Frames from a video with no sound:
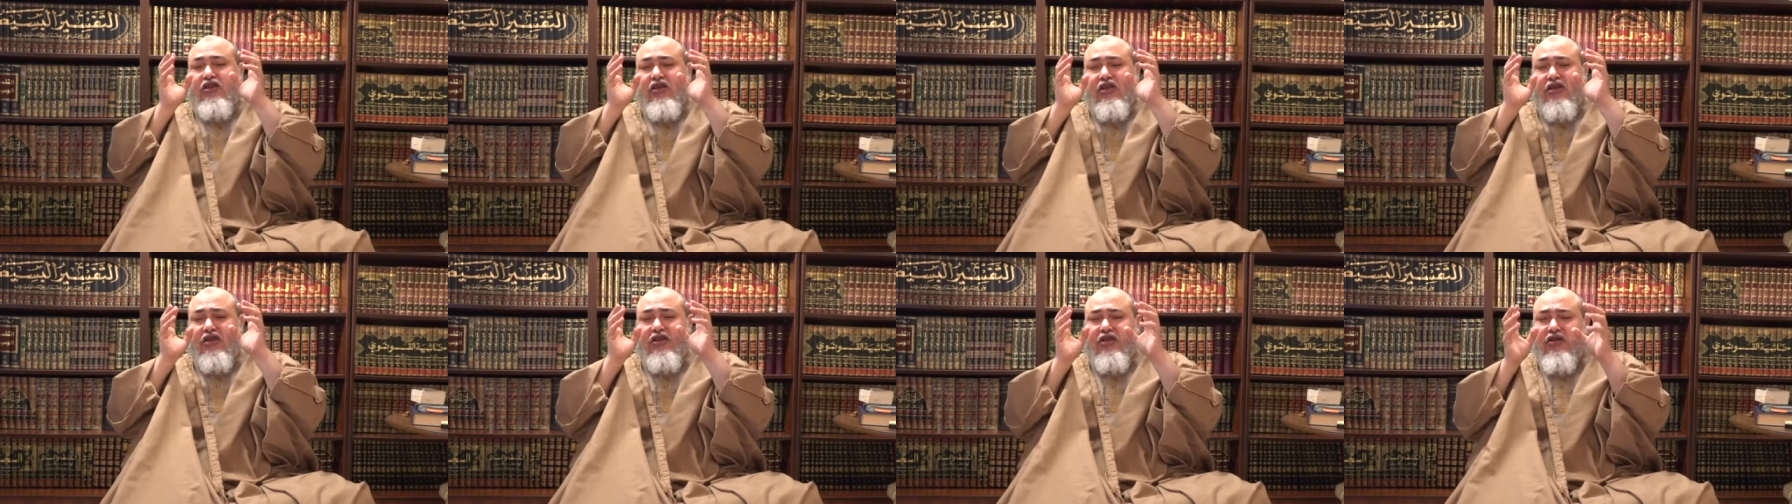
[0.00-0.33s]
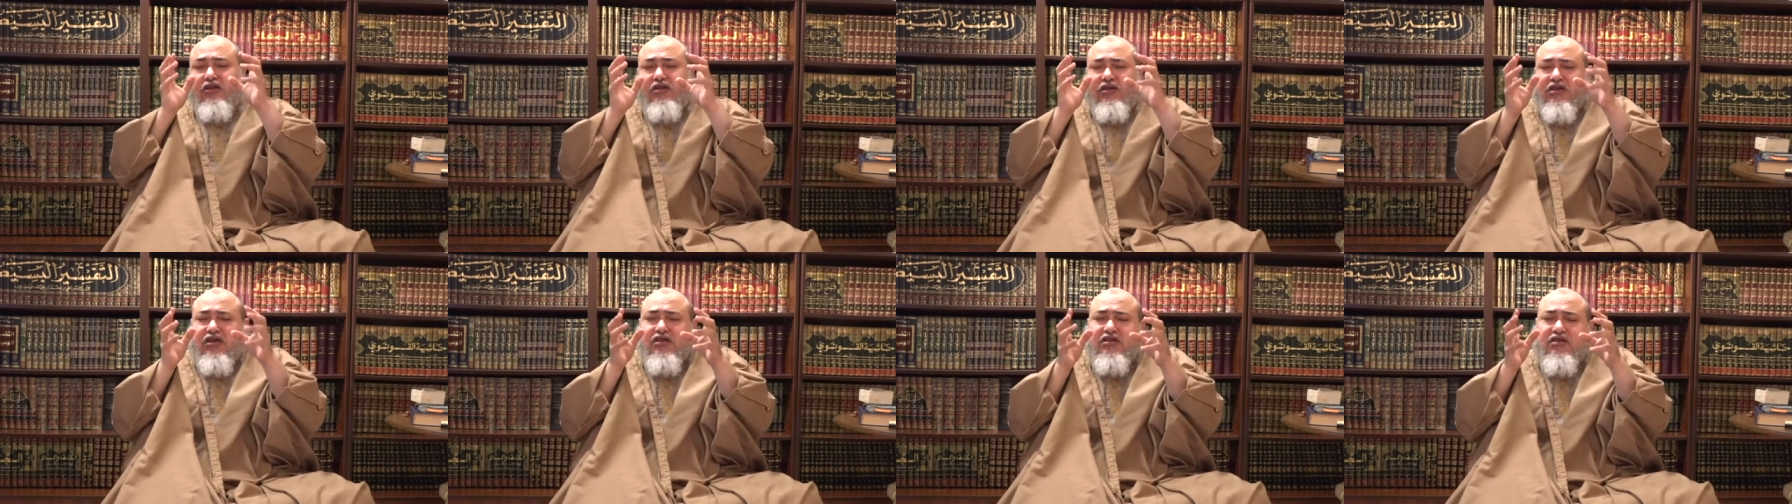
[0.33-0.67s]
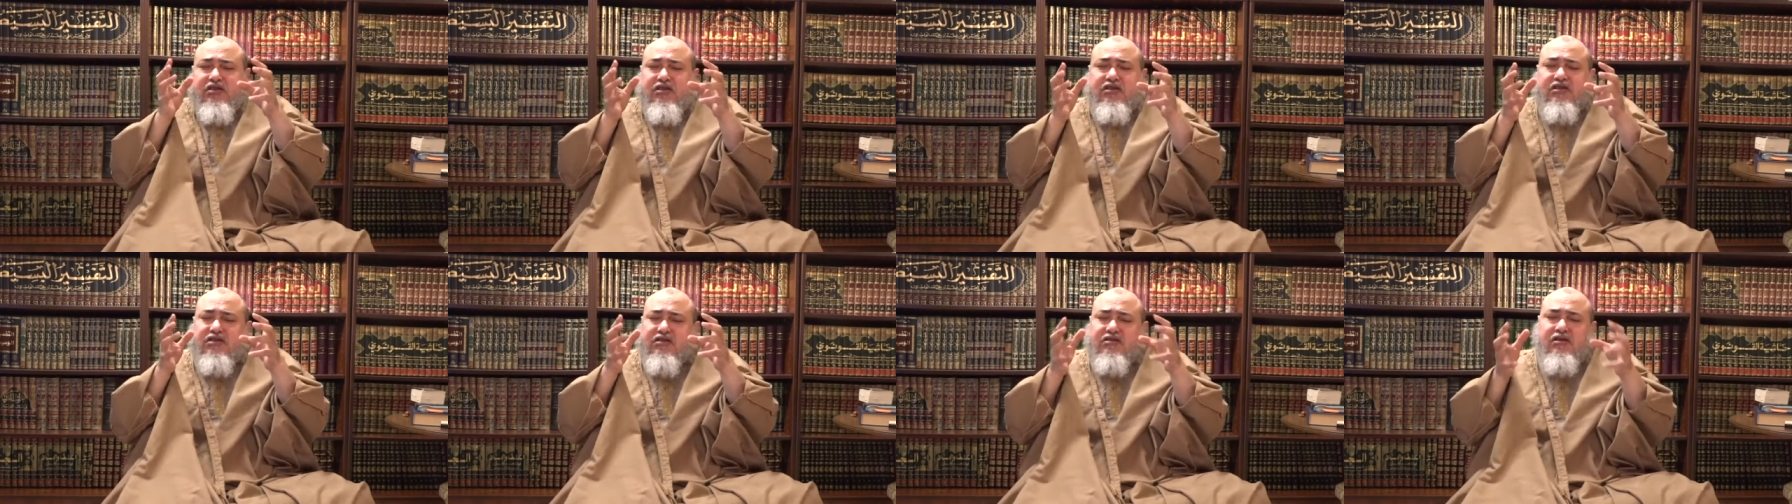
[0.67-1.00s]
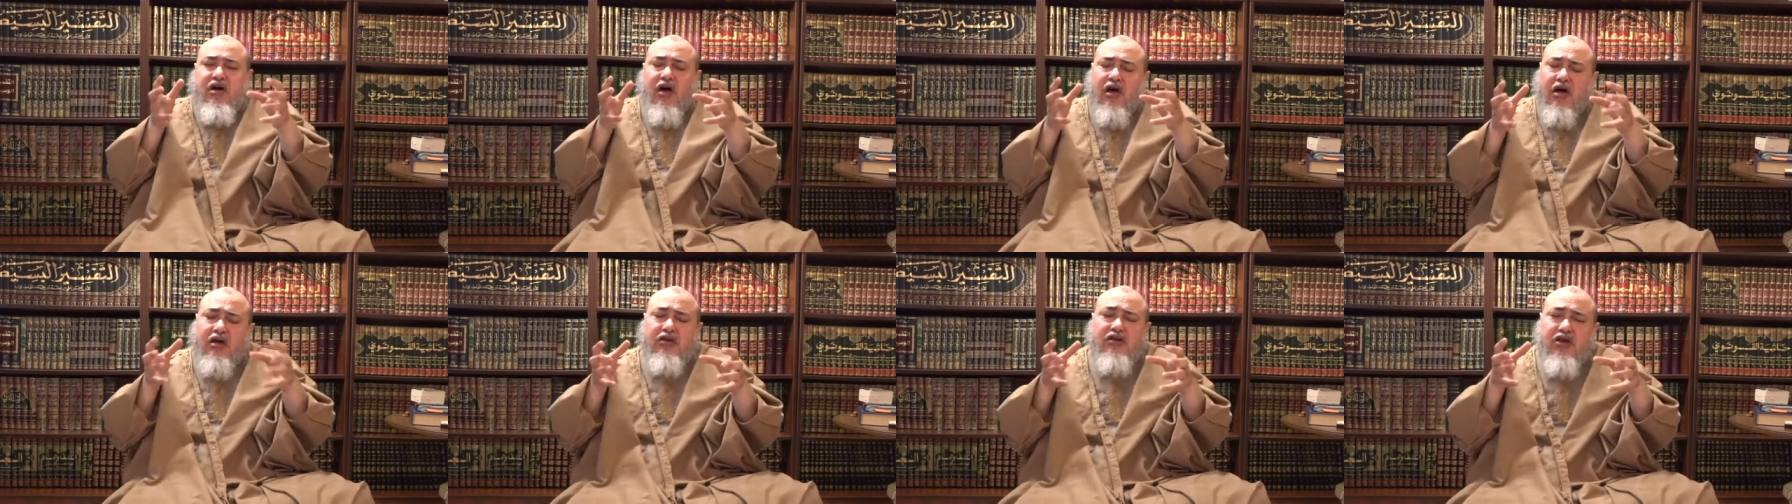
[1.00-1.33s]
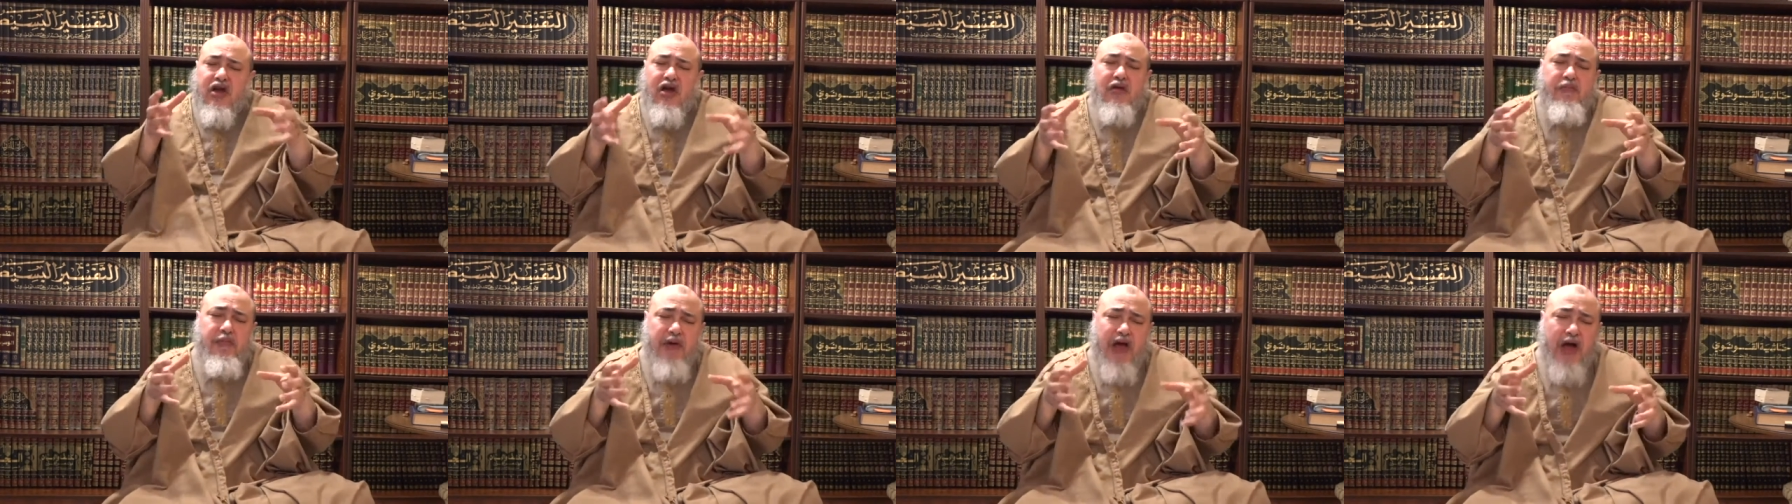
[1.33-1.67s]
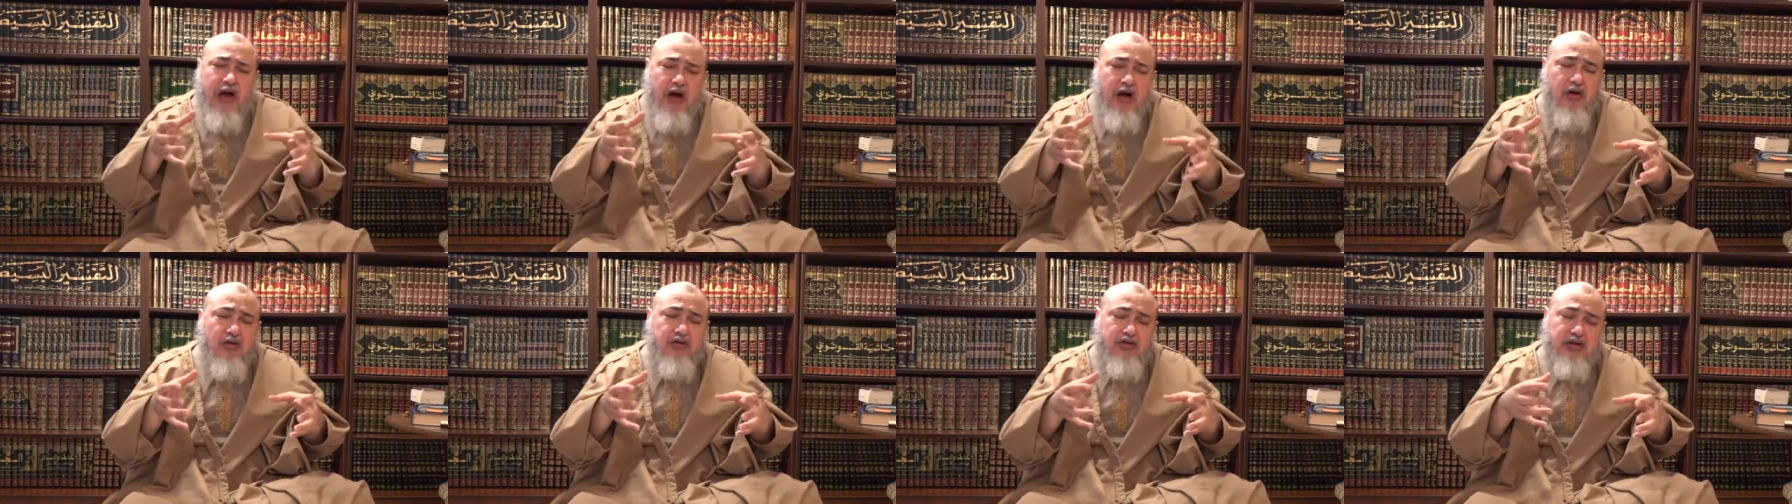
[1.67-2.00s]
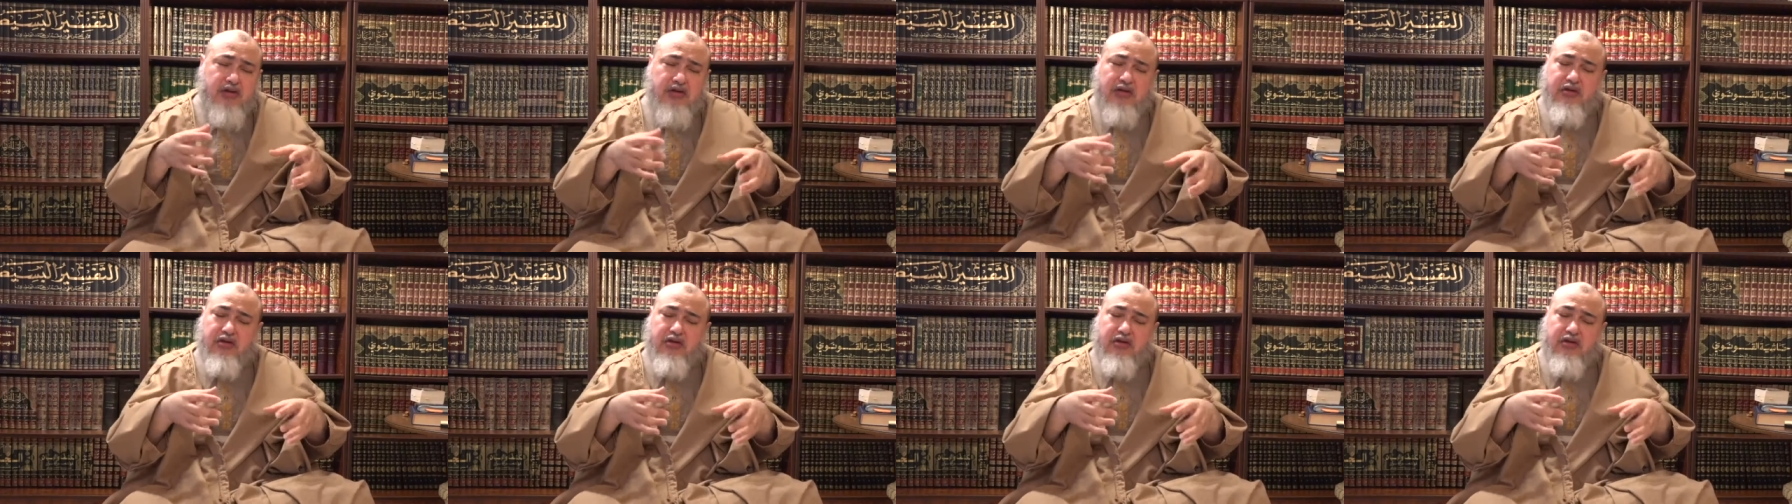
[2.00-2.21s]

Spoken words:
this is not about